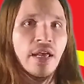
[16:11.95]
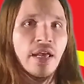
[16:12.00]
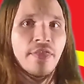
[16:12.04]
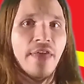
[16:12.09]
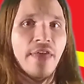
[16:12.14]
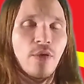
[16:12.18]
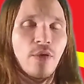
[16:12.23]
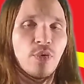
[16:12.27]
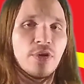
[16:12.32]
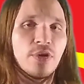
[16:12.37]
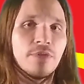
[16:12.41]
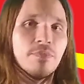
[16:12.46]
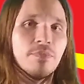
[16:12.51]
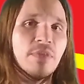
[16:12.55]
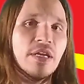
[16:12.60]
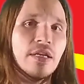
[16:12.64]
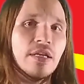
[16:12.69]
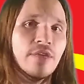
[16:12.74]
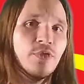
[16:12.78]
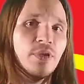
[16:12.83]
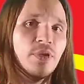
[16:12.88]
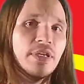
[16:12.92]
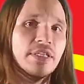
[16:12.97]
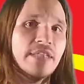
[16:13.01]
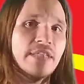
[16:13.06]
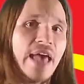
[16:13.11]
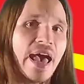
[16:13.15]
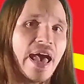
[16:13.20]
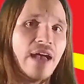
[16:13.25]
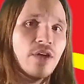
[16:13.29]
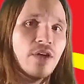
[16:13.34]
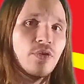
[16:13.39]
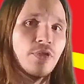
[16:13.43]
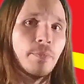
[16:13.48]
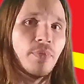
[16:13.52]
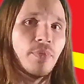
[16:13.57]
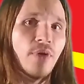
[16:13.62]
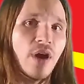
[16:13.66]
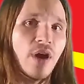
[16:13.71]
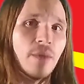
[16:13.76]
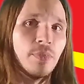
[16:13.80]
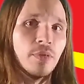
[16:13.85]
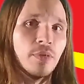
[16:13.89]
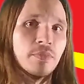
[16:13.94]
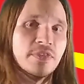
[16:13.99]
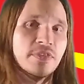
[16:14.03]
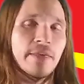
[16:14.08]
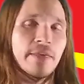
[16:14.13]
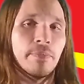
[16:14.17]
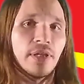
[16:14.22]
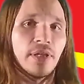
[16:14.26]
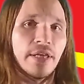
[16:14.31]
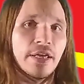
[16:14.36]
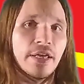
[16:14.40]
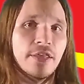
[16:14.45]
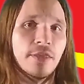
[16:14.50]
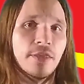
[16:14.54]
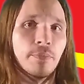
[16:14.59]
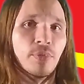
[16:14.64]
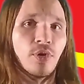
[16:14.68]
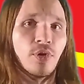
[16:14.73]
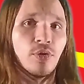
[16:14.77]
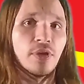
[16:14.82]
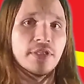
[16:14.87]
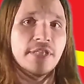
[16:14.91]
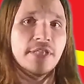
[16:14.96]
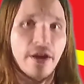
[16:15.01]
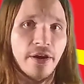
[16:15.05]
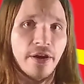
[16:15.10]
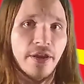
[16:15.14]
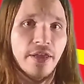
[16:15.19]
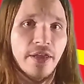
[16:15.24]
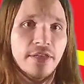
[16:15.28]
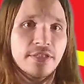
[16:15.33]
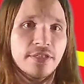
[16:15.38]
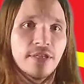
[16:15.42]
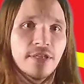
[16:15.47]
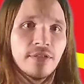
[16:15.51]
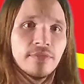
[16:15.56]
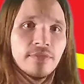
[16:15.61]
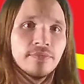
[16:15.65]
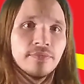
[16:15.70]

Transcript: that would meaningfully tackle the problems that plague the proletariat.